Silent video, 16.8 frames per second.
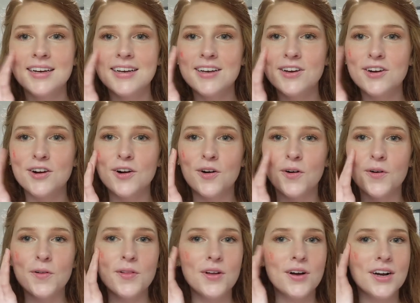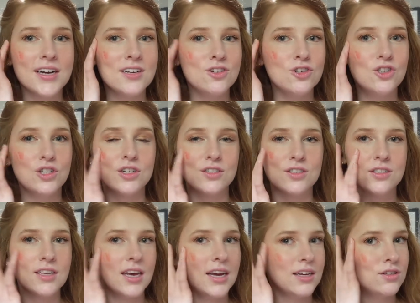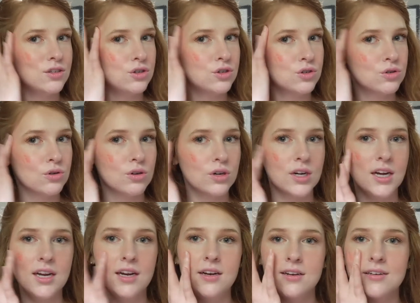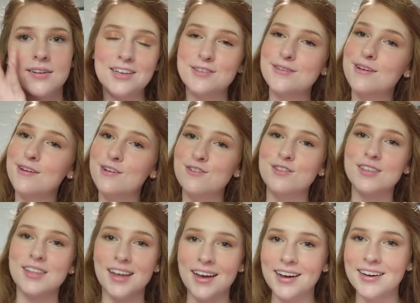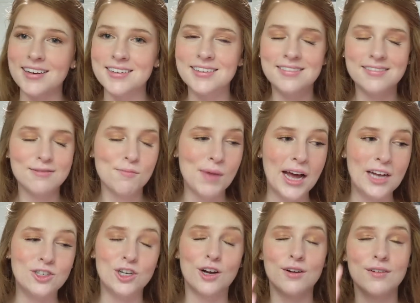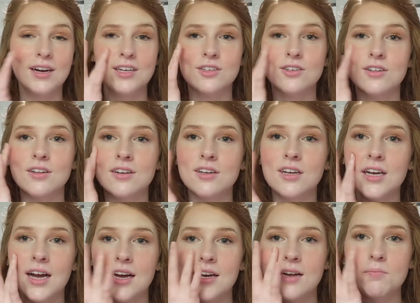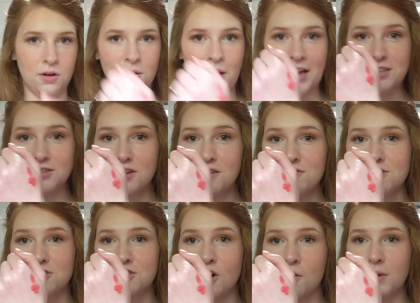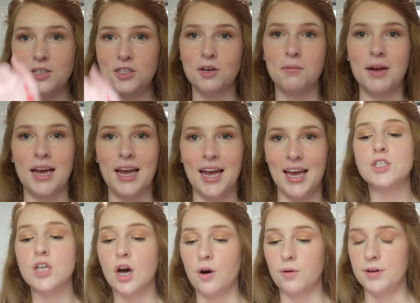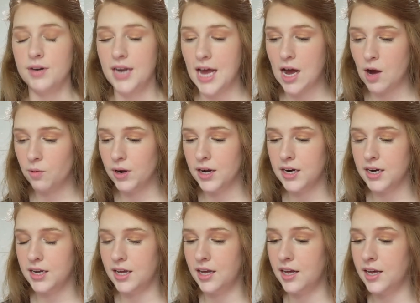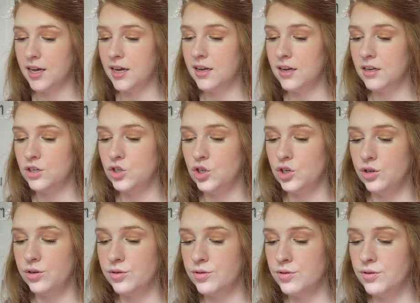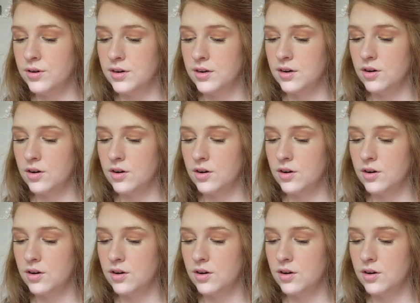your whole look is just like destroyed. Unless you use the magic eraser look like I did. I still have so much on my hand. So now we're gonna do